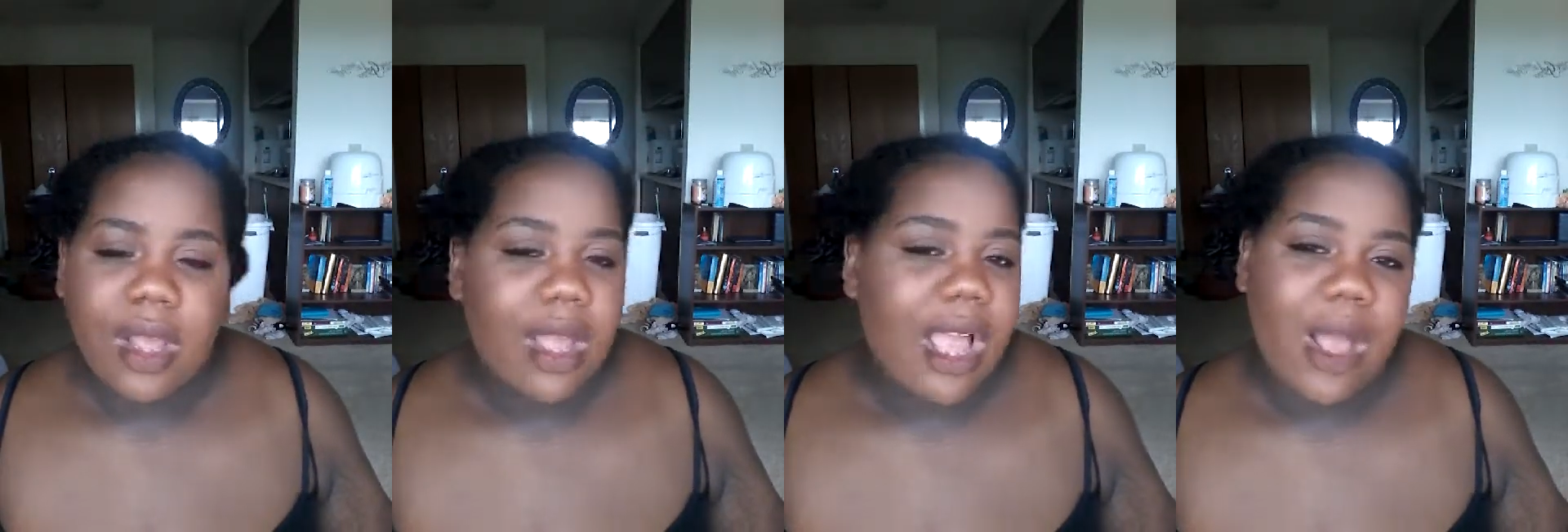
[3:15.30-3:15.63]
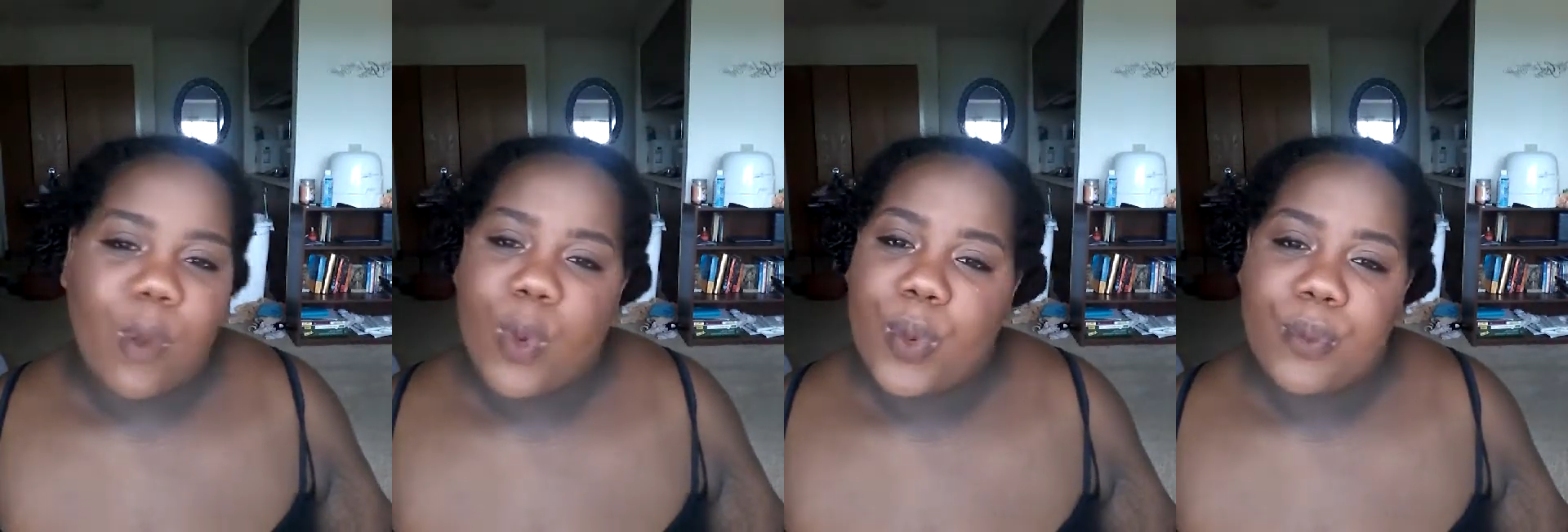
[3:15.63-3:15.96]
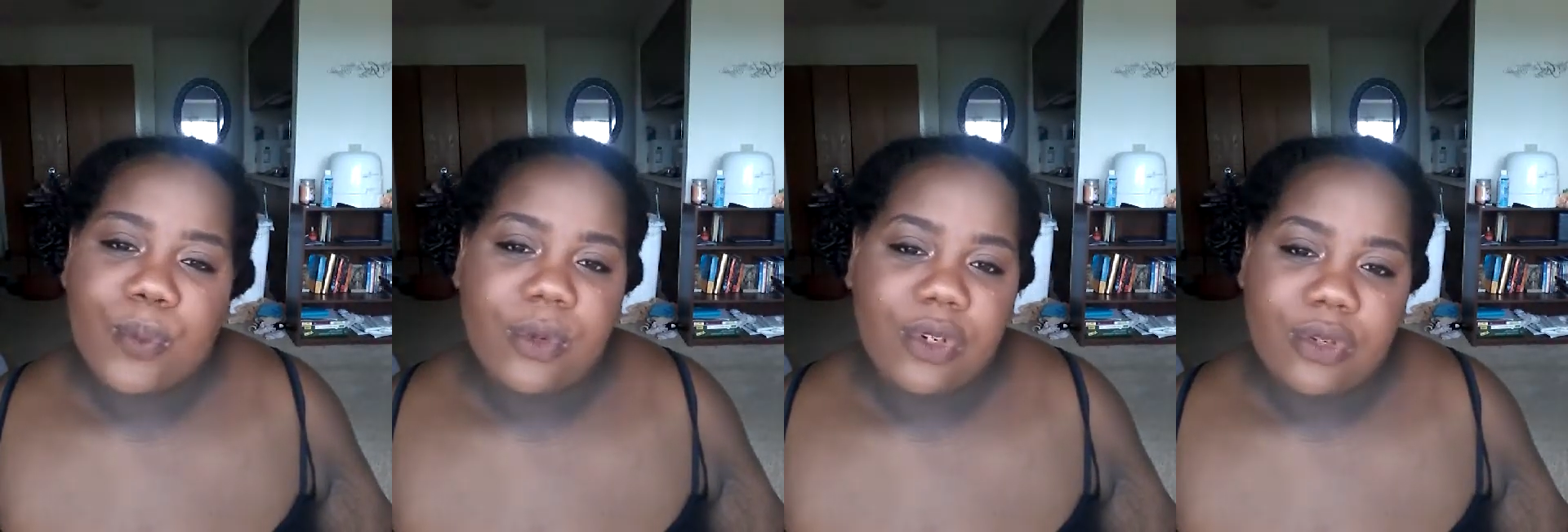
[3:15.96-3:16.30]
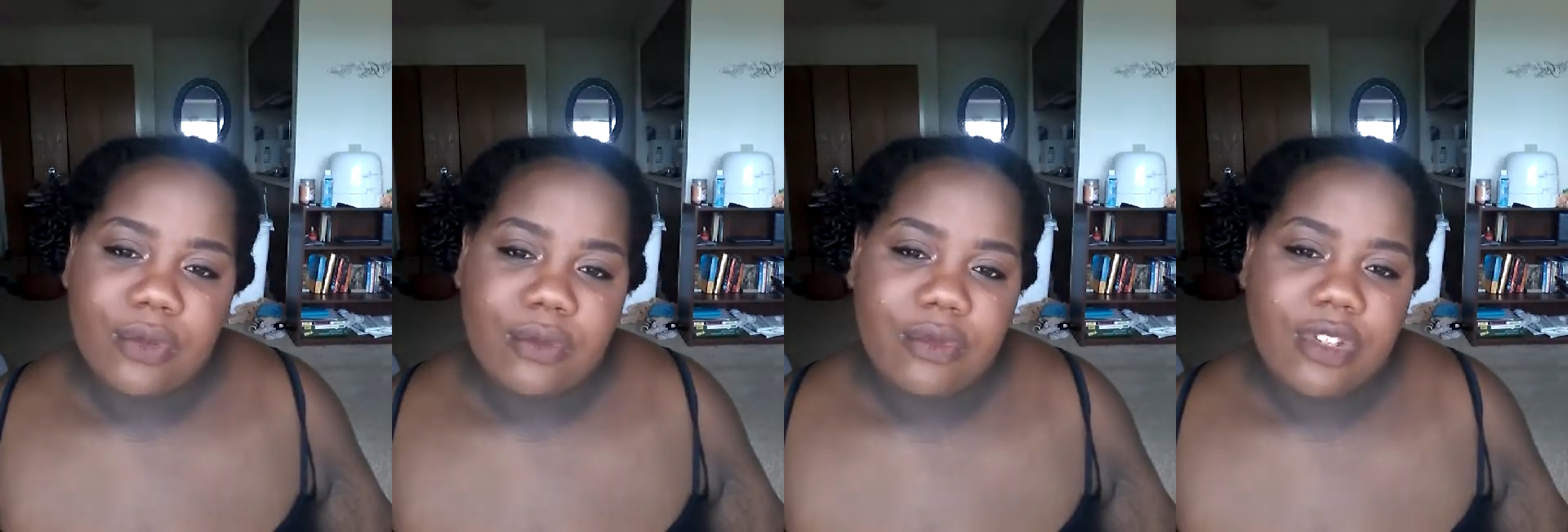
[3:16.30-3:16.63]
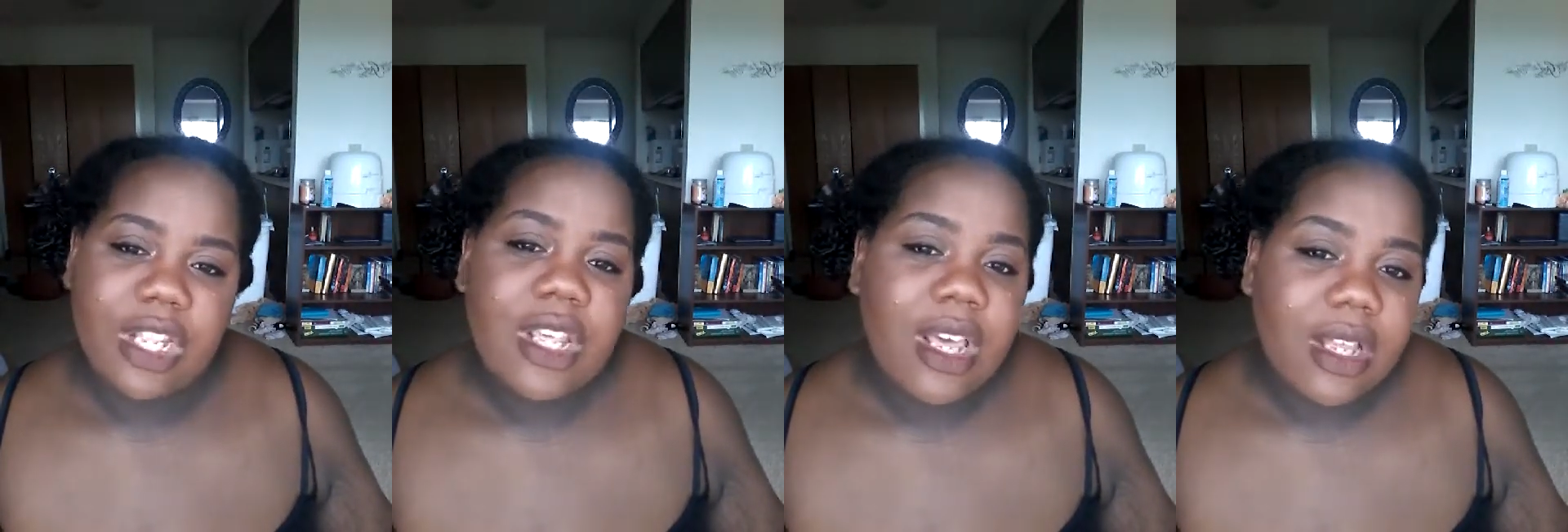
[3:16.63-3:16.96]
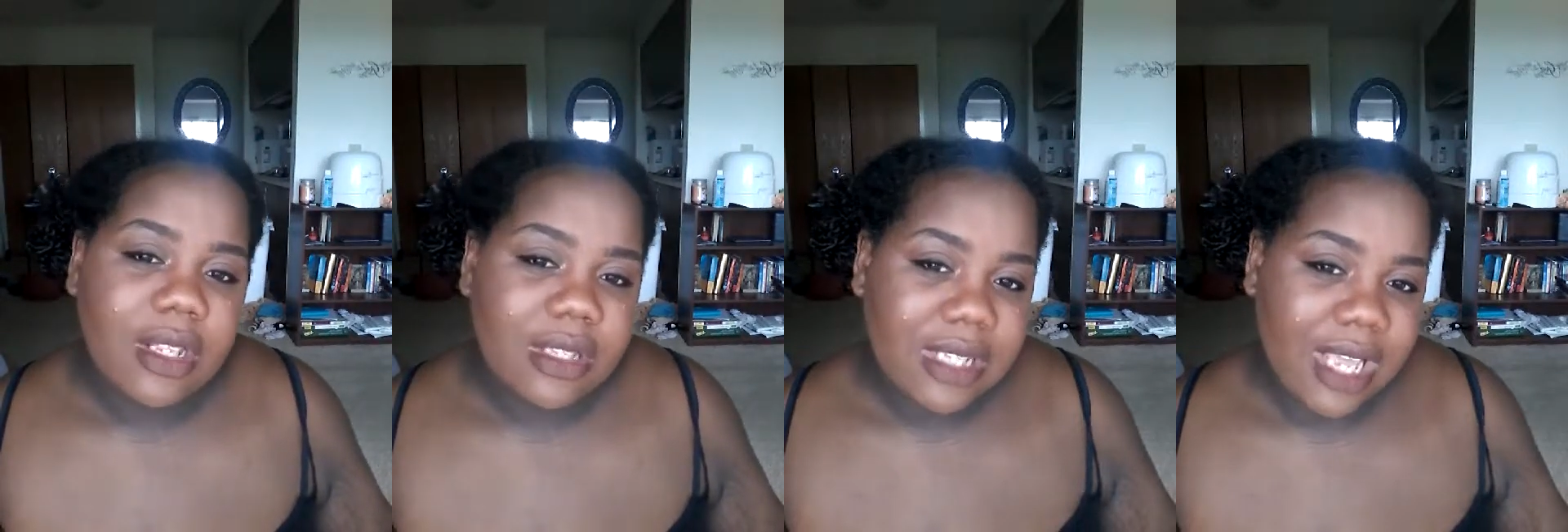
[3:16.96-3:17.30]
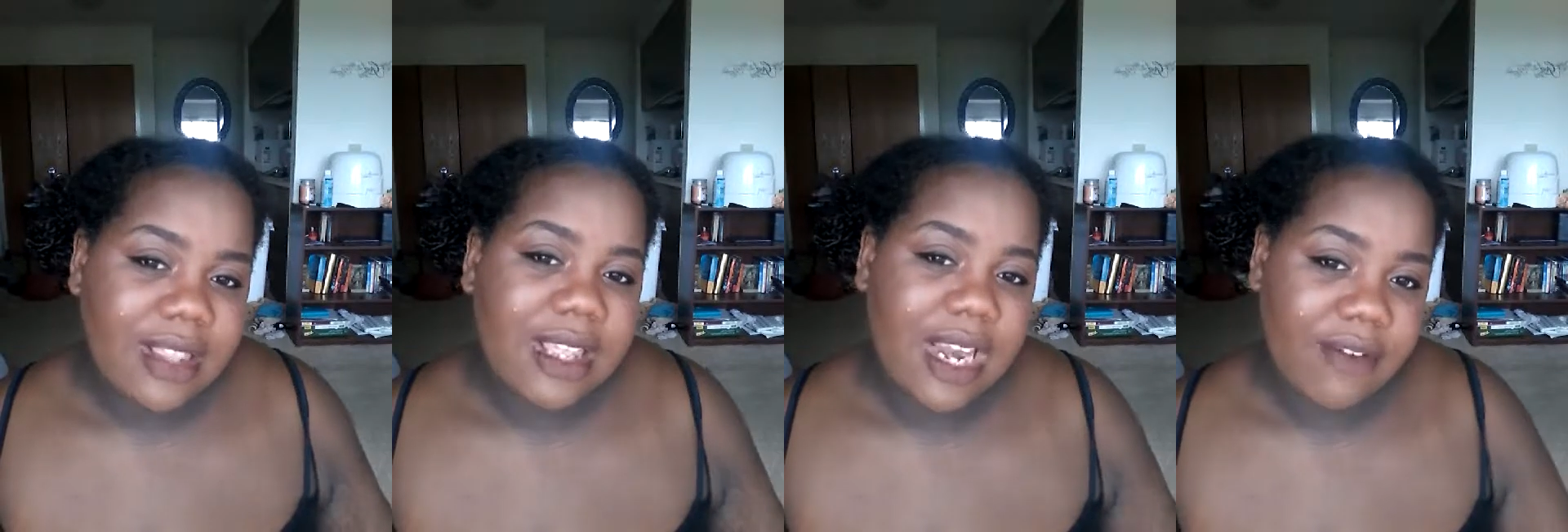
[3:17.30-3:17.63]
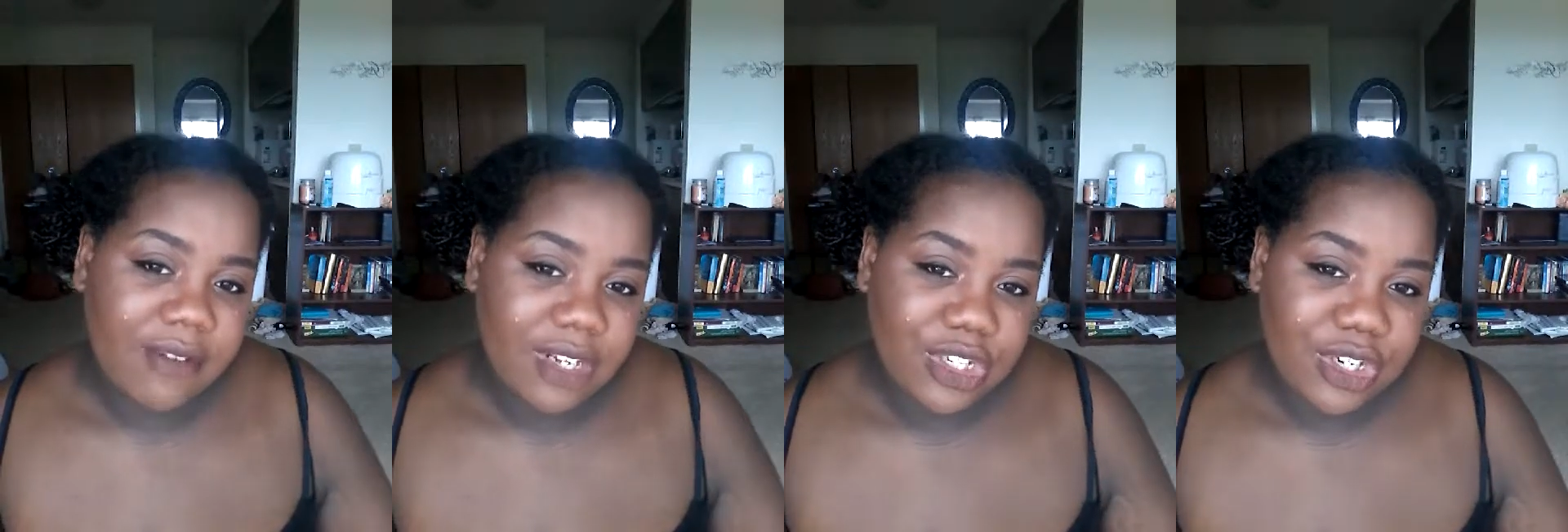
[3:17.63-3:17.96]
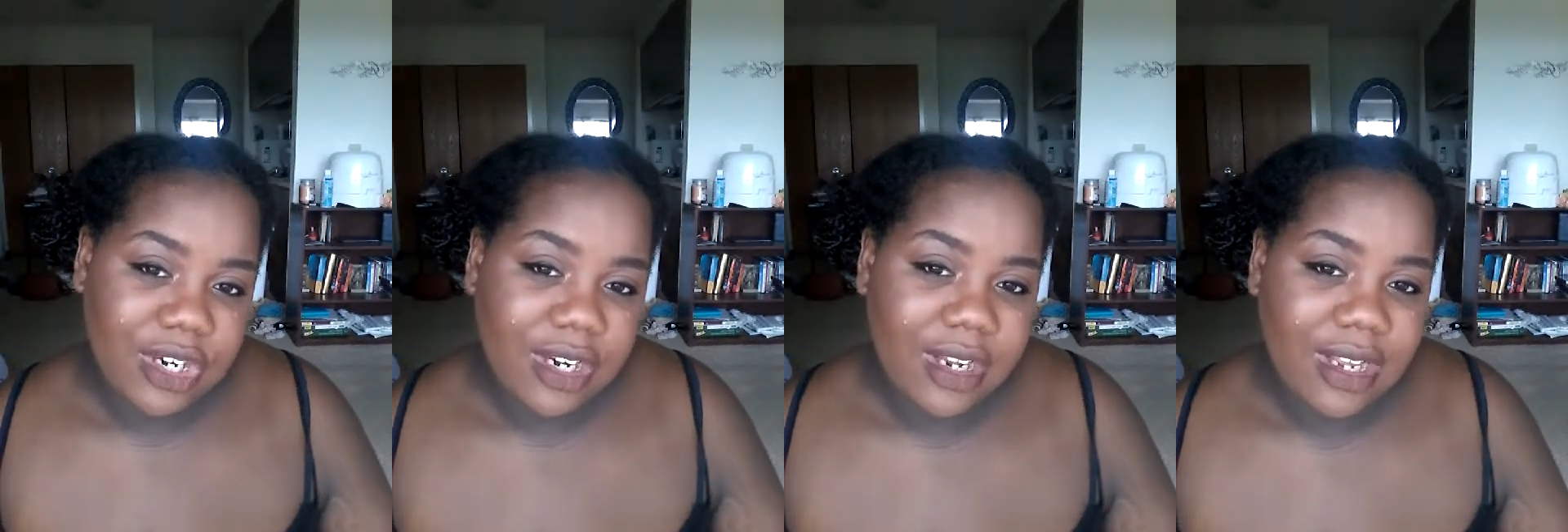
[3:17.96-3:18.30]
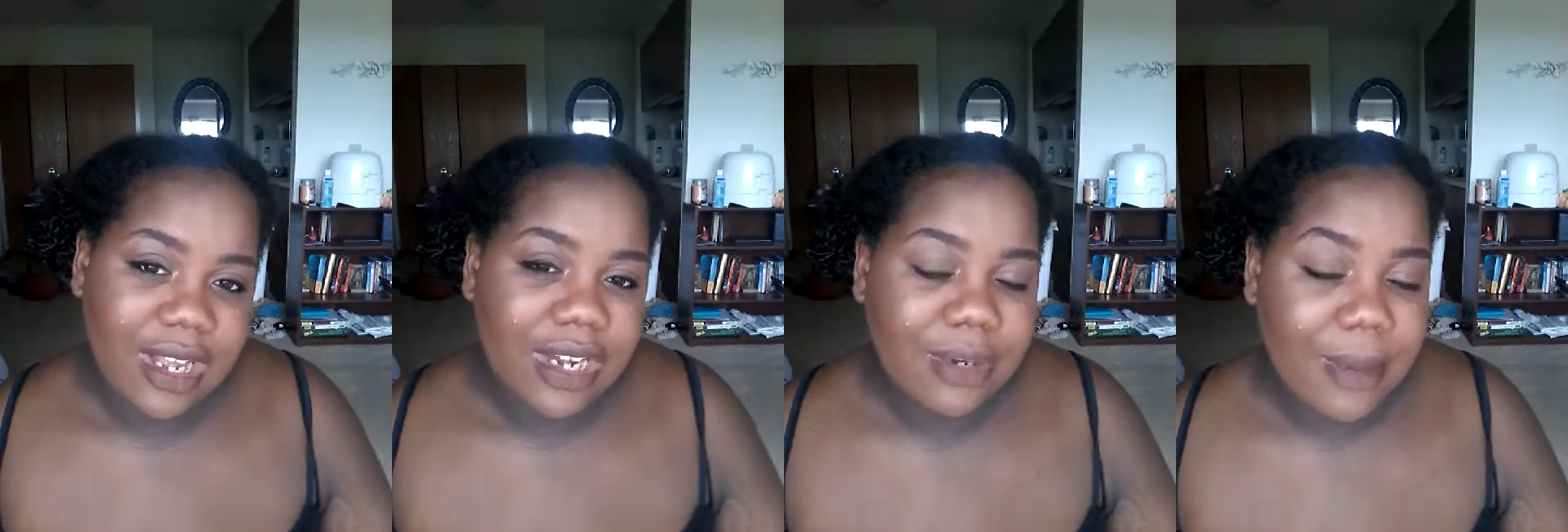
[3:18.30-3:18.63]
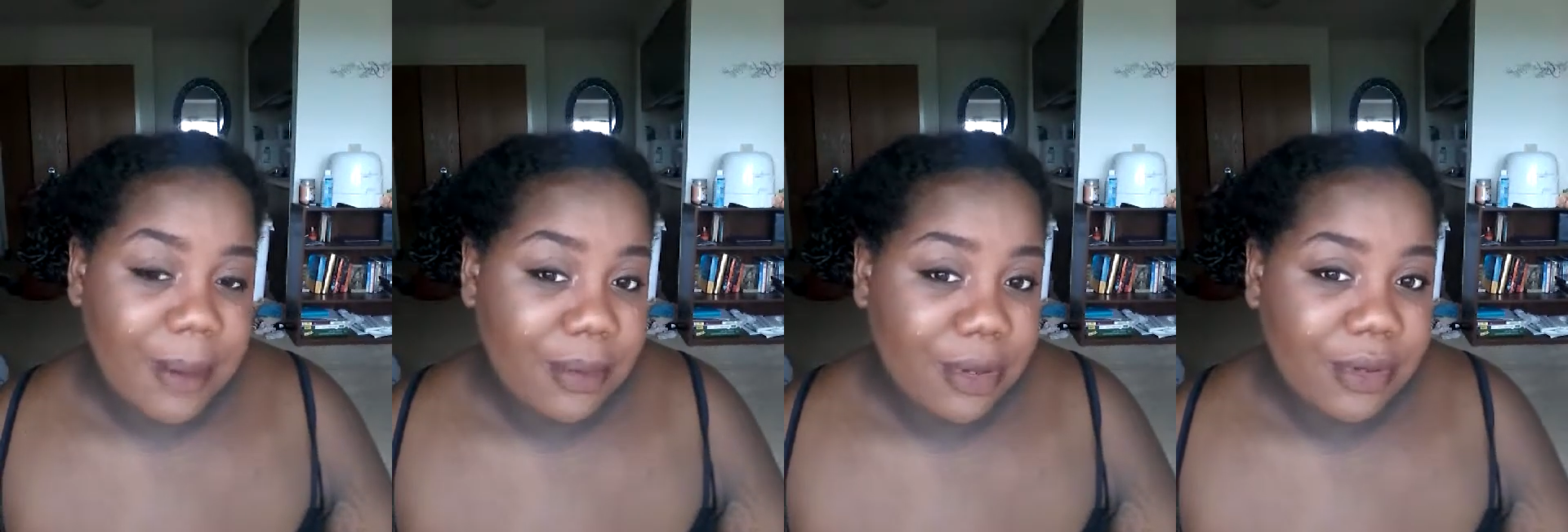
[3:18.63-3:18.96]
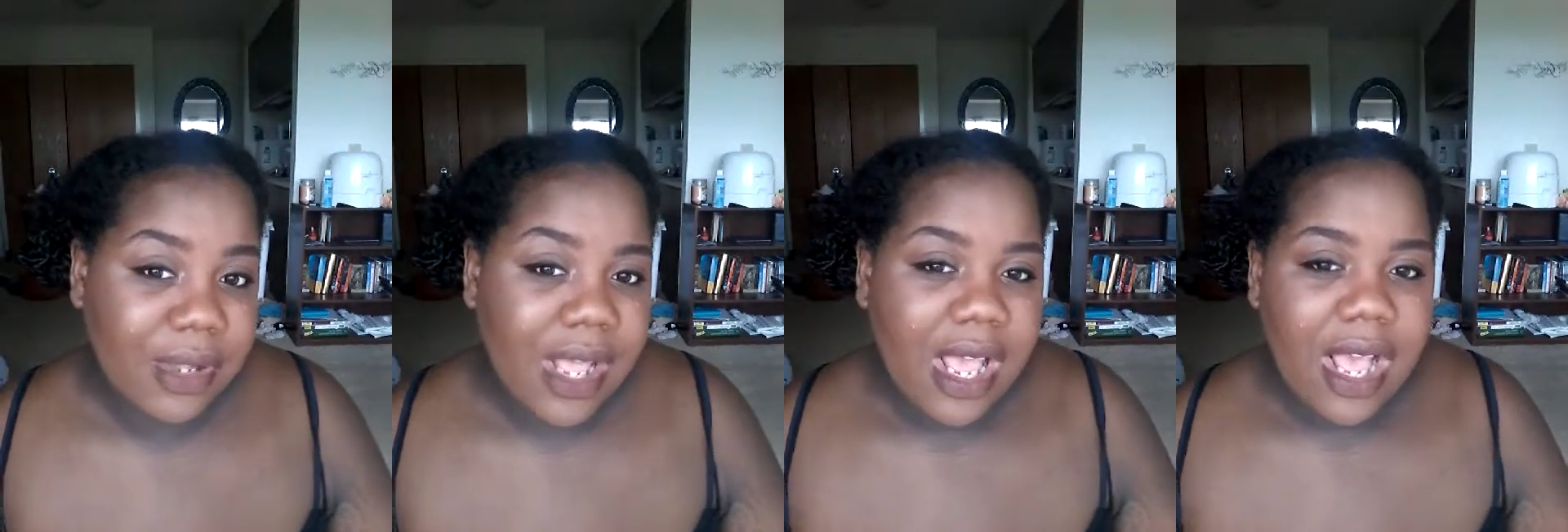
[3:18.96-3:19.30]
I won't take that adventure under my belt.